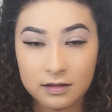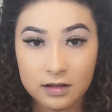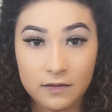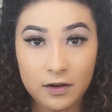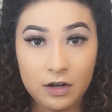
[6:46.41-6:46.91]
the
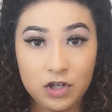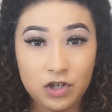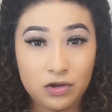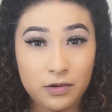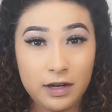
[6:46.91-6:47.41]
foundation is
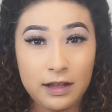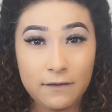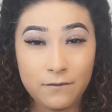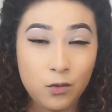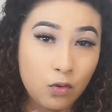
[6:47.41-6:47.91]
already like
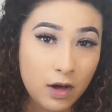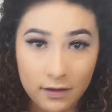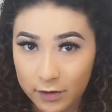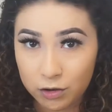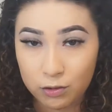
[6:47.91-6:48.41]
full
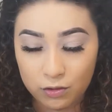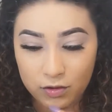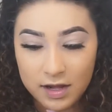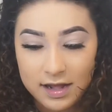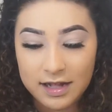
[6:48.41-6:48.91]
coverage, so
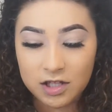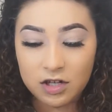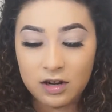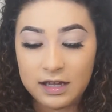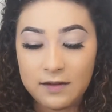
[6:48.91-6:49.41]
it's
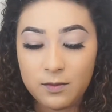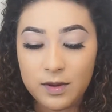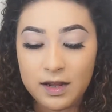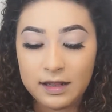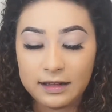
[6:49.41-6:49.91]
not giving
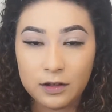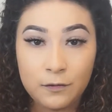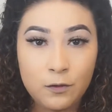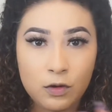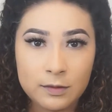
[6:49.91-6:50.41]
me like the
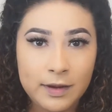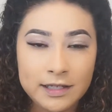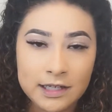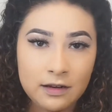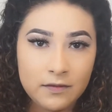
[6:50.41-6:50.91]
full
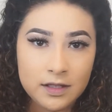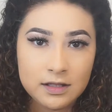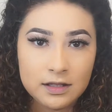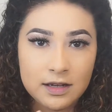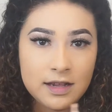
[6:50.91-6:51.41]
capacity of its
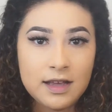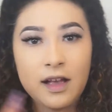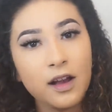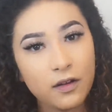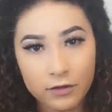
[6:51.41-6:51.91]

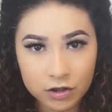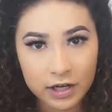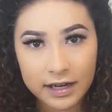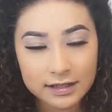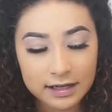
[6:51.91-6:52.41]
coverage, I
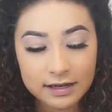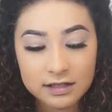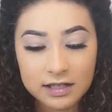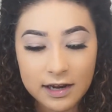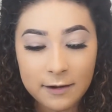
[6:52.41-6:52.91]
guess I can
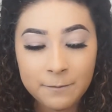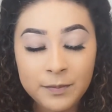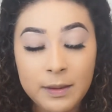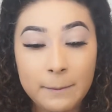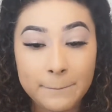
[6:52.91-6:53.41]
say.
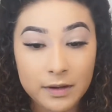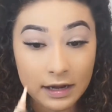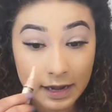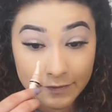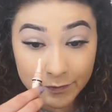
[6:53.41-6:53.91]
But I
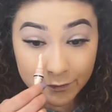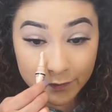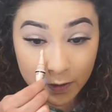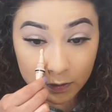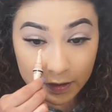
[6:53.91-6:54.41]
have
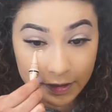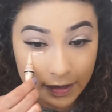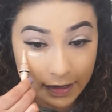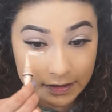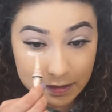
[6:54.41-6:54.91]
felt like it
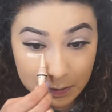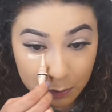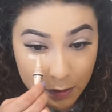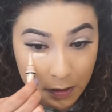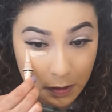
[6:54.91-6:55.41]
hasn't
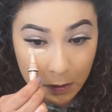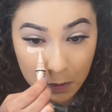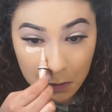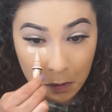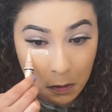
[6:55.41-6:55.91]
been
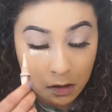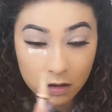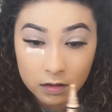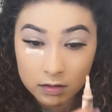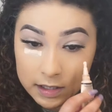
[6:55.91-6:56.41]

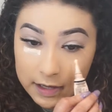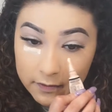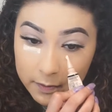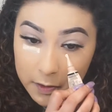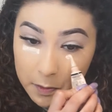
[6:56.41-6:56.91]
giving
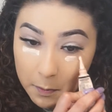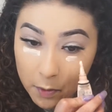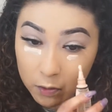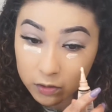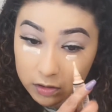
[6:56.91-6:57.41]
me the
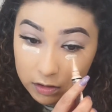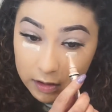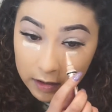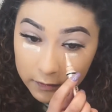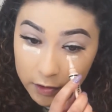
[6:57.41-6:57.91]
most
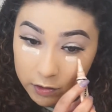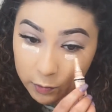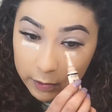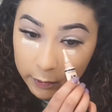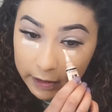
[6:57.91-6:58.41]
coverage.
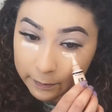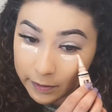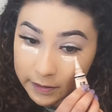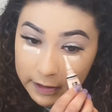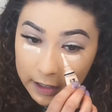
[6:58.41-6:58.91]
And when I
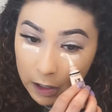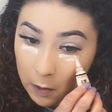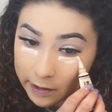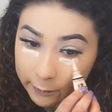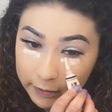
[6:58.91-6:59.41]
blend it out
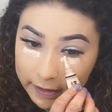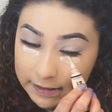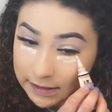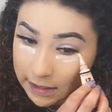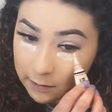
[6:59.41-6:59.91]
and when I
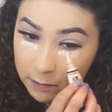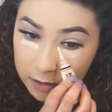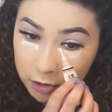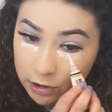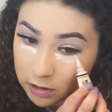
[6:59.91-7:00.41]
set it with the
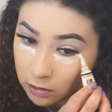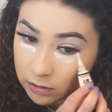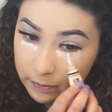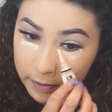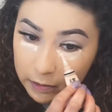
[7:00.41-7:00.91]

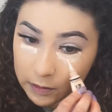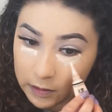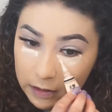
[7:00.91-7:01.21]
translucent powder,